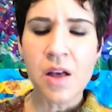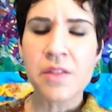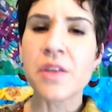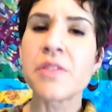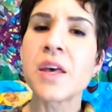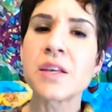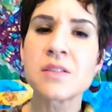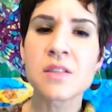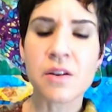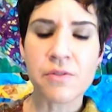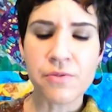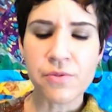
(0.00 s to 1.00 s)
the things
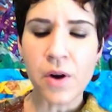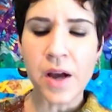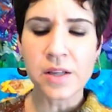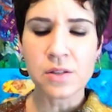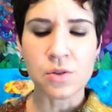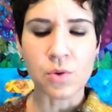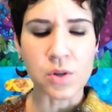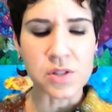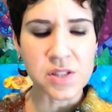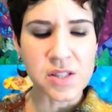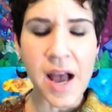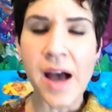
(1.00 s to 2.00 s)
that frighten or
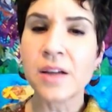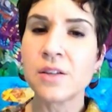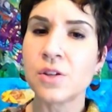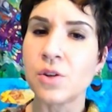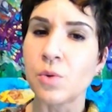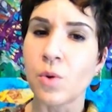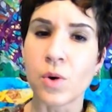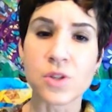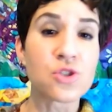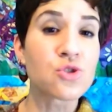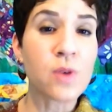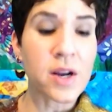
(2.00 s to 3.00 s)
sadden you or
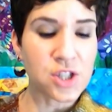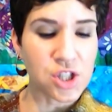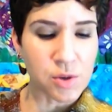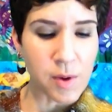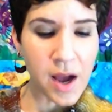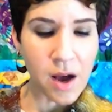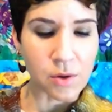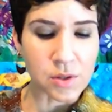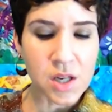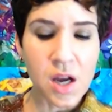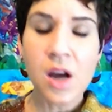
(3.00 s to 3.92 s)
stress you out,